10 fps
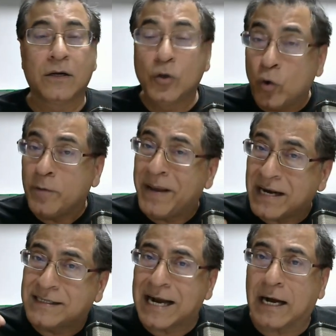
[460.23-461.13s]
Don't be
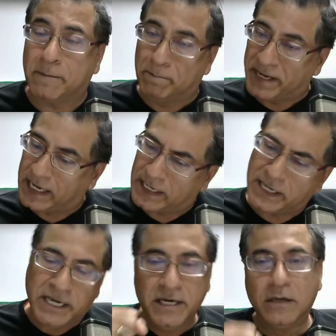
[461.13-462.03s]
a duck. Be
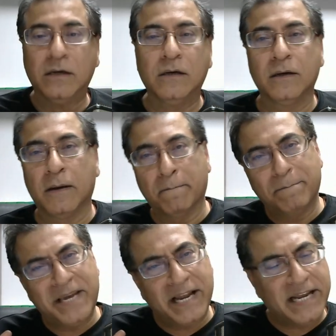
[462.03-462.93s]
an eagle.
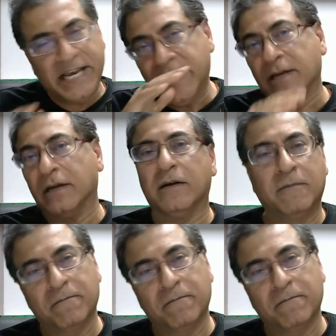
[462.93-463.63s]
Be an eagle.